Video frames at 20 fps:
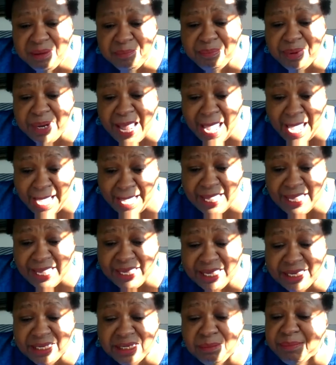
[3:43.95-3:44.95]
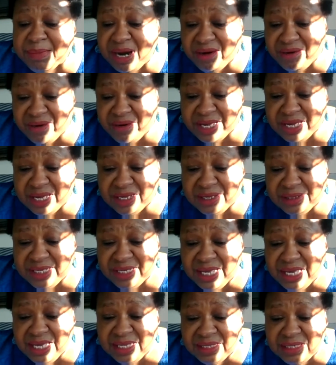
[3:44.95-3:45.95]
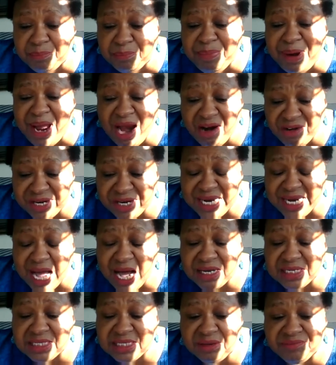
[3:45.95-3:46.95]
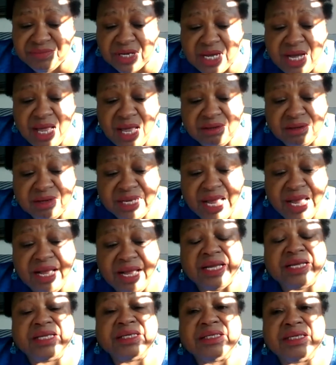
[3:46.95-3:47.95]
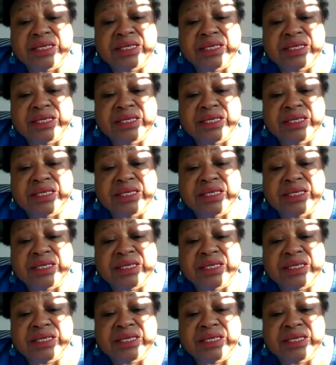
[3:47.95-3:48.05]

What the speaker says: Black in America, The Paradox of the Color Line.